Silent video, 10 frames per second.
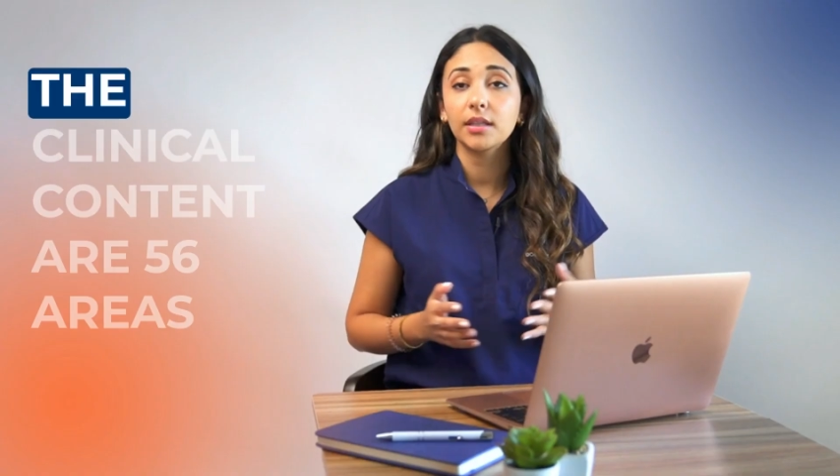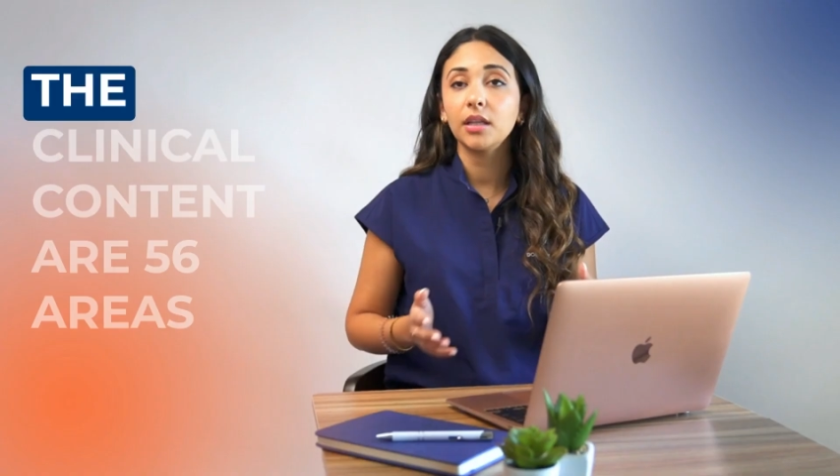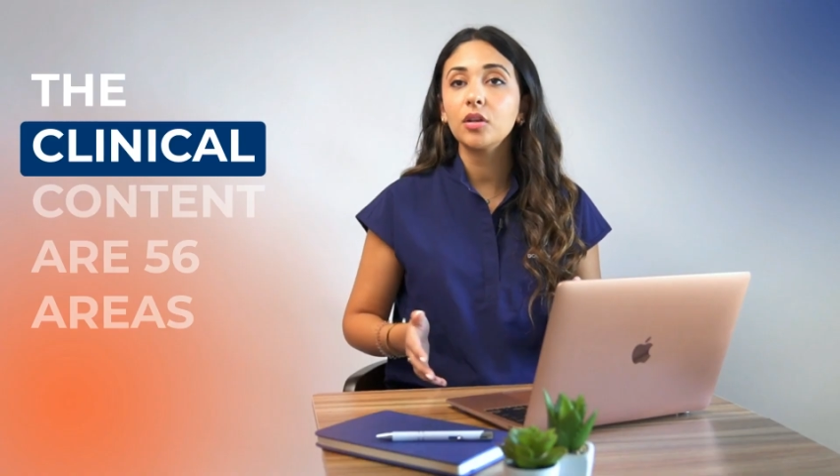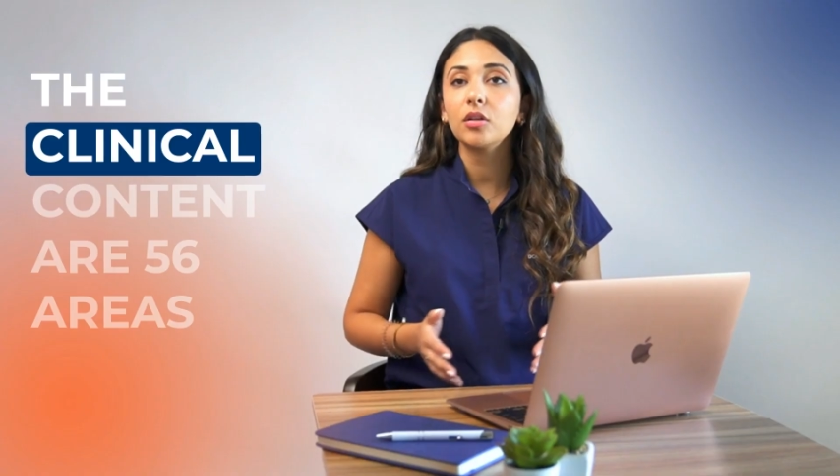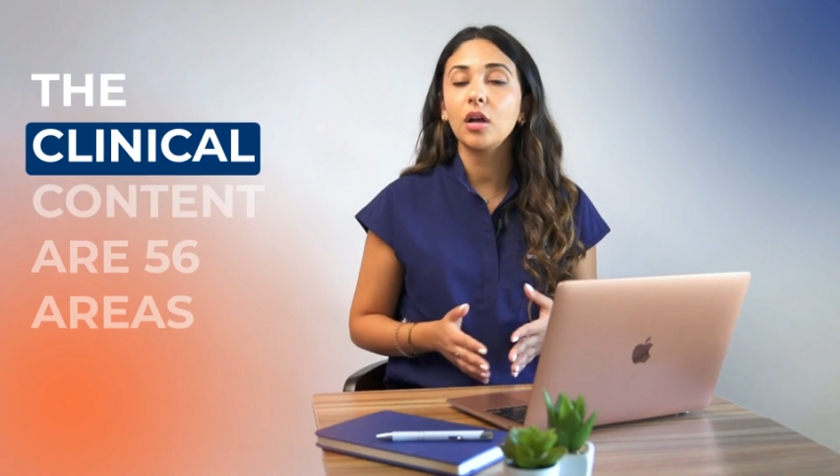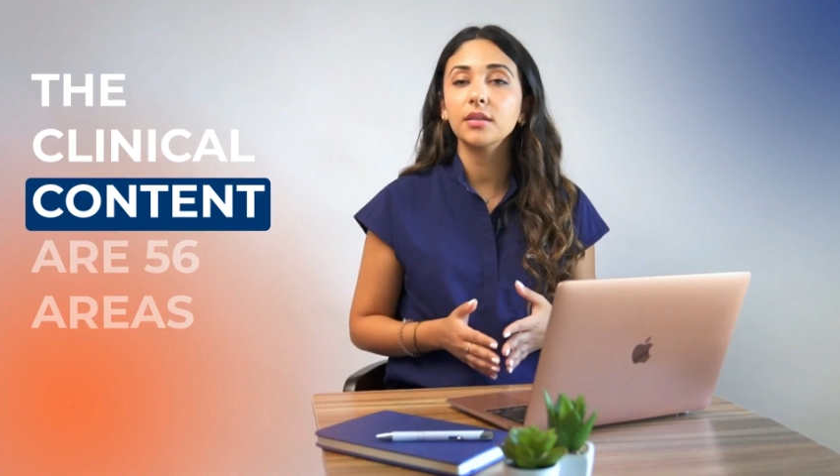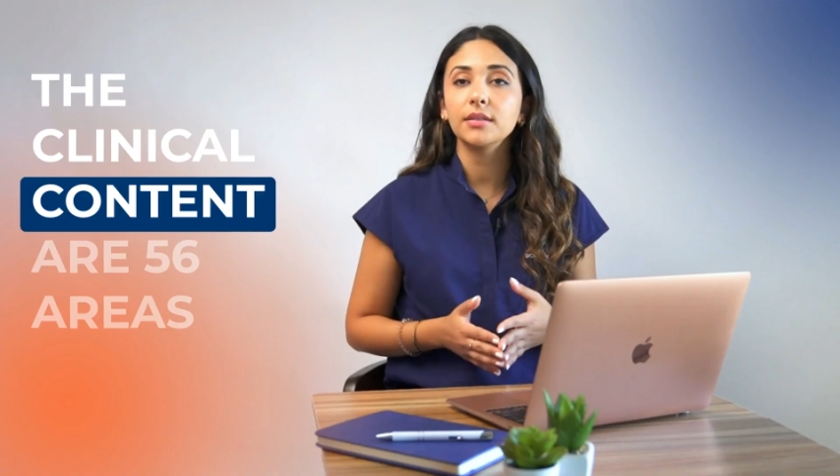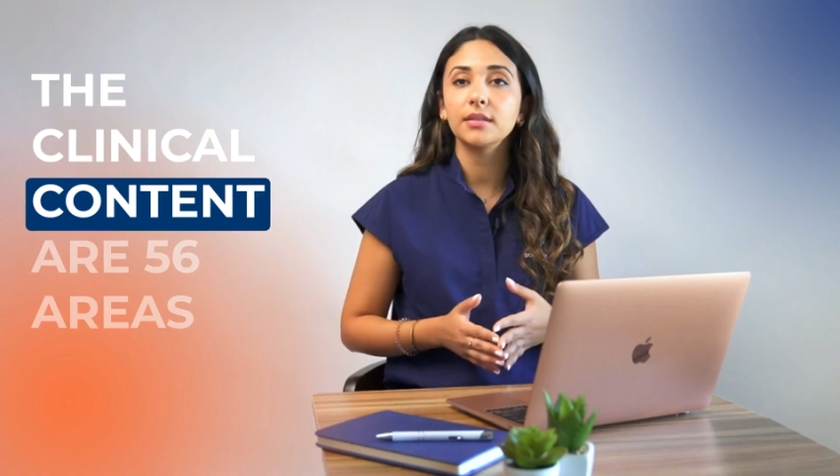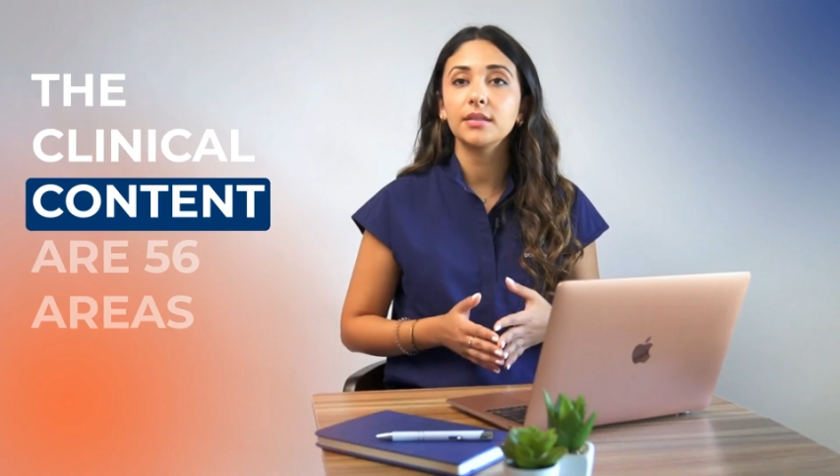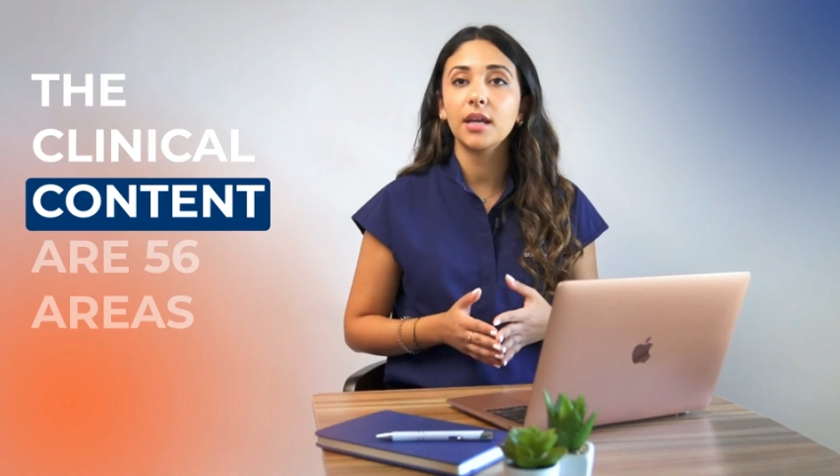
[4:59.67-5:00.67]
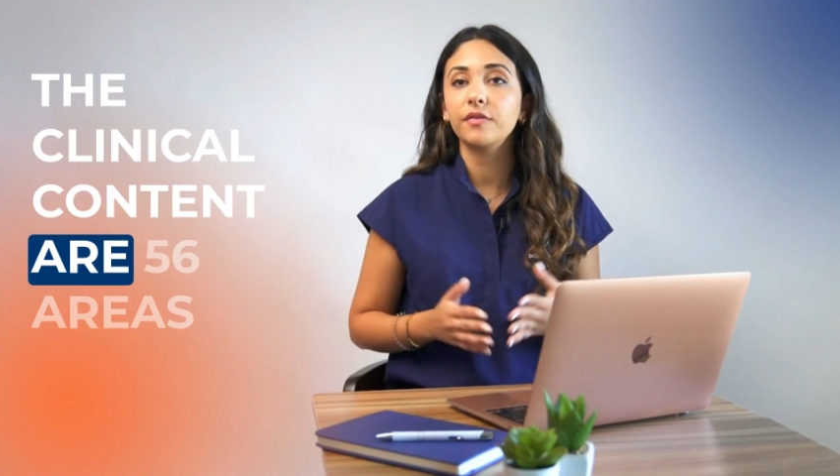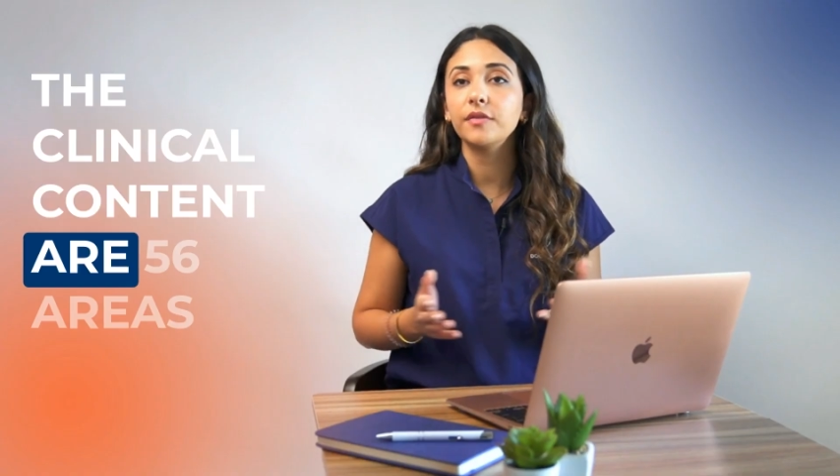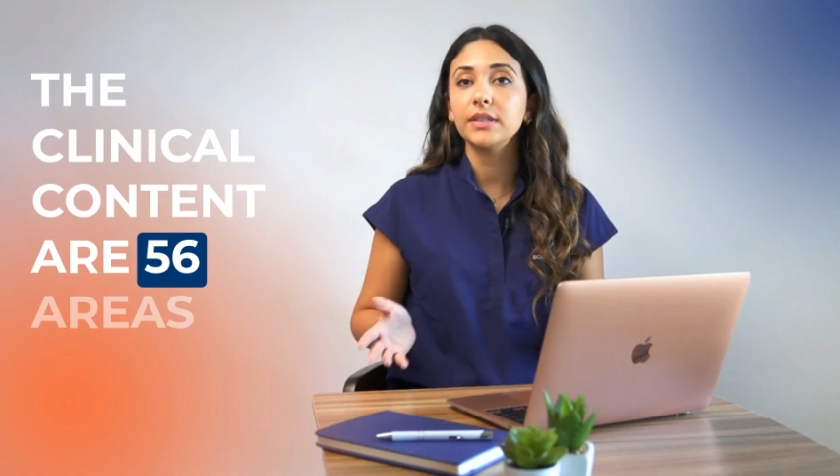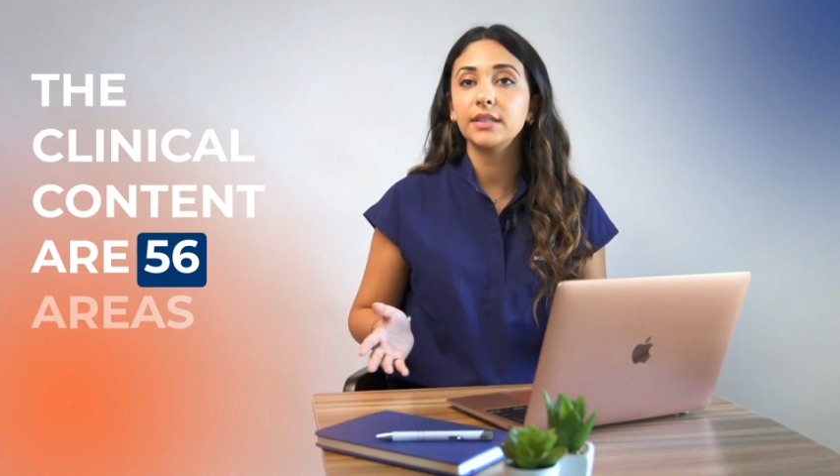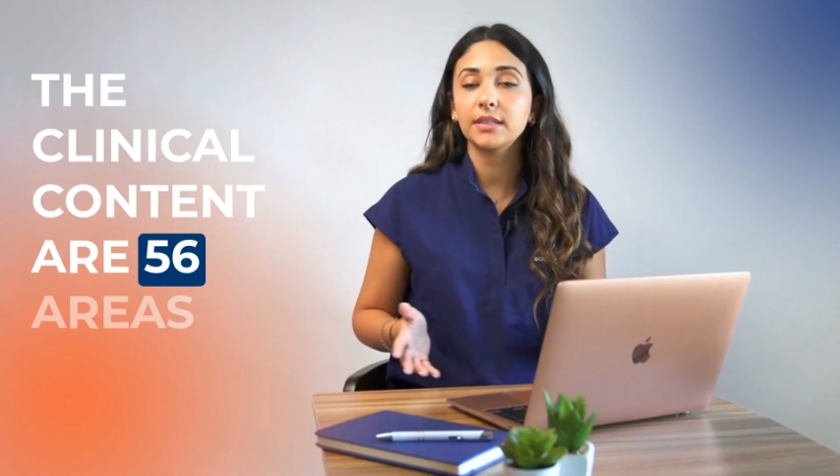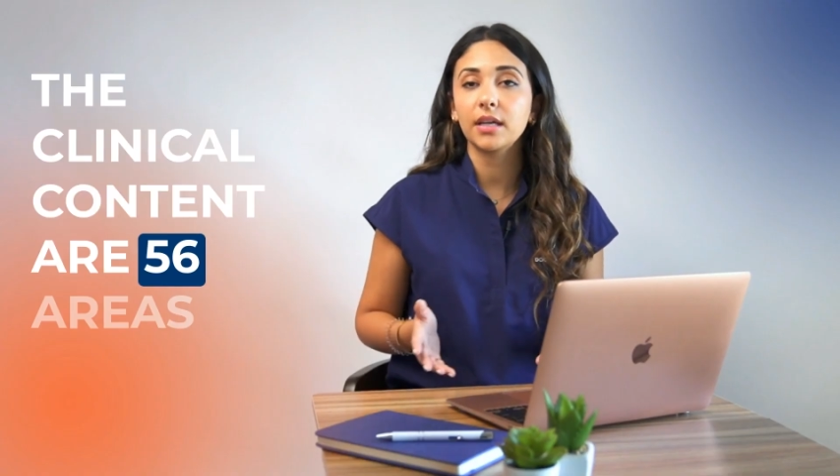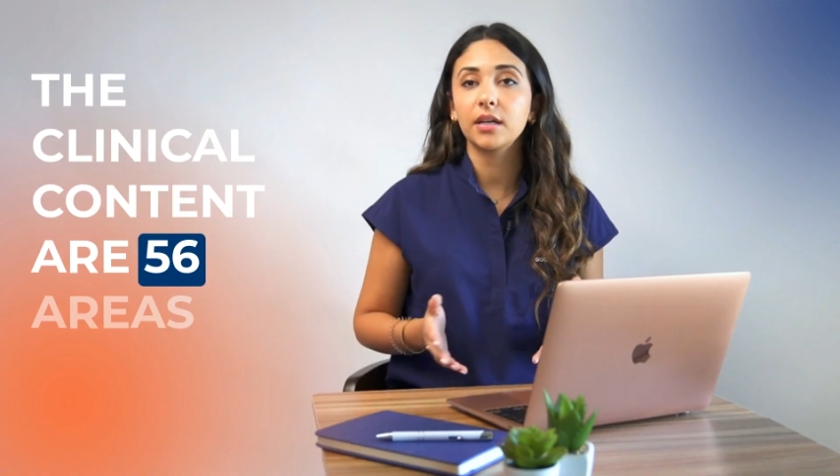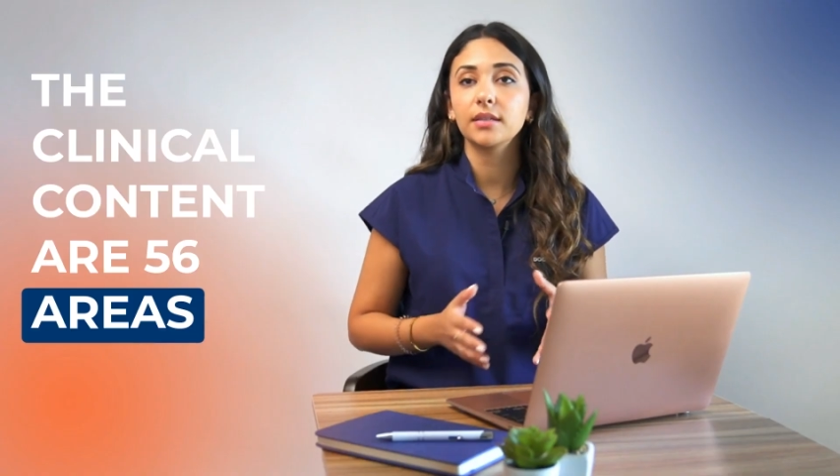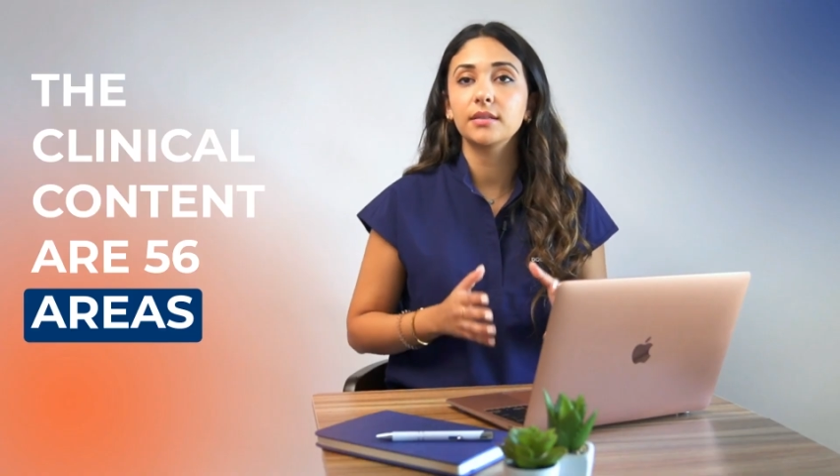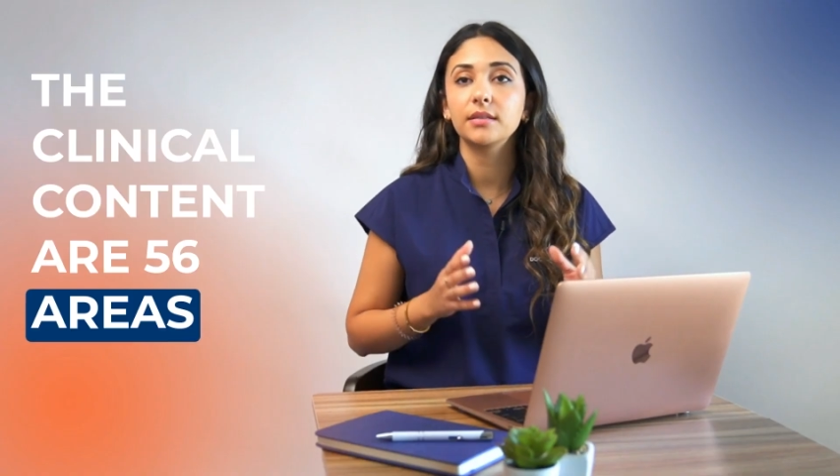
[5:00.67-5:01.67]
The clinical content are 56
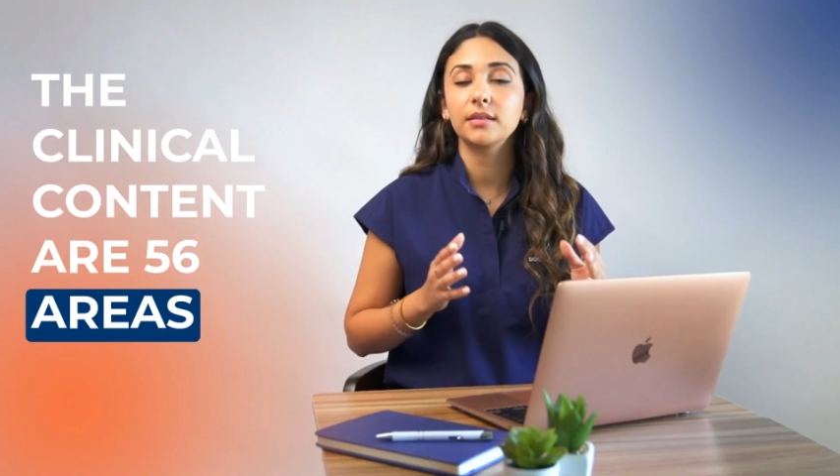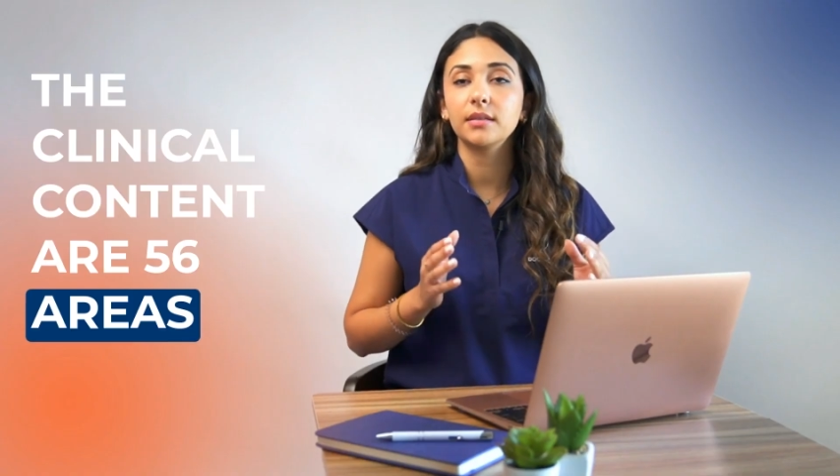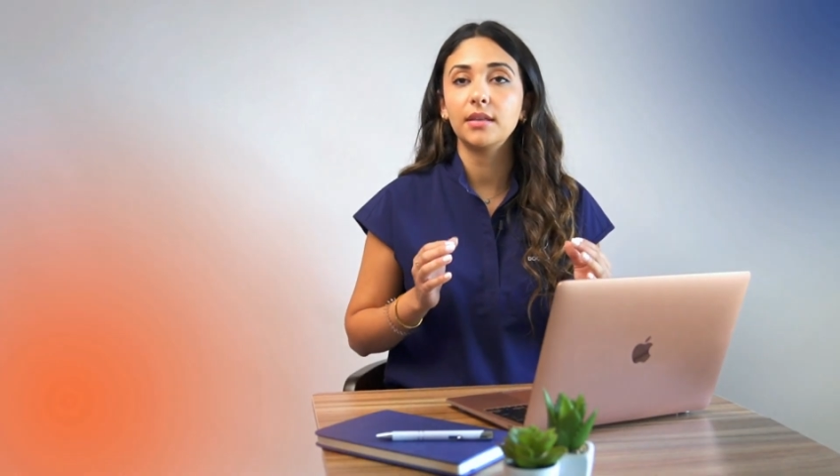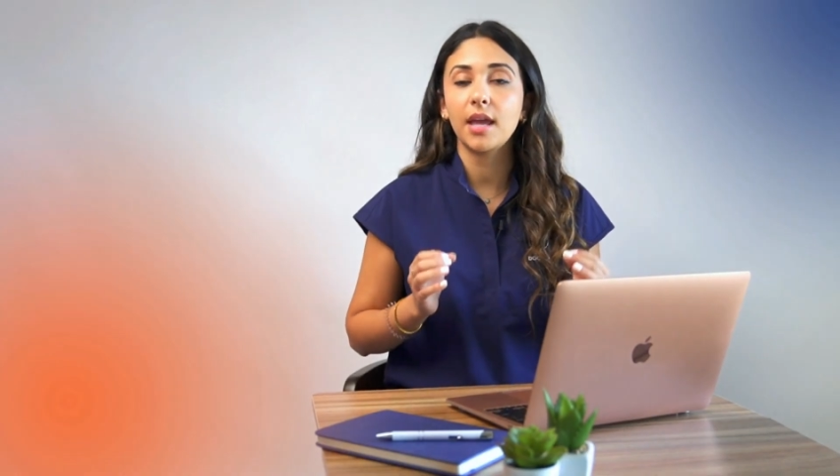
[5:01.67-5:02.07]
areas,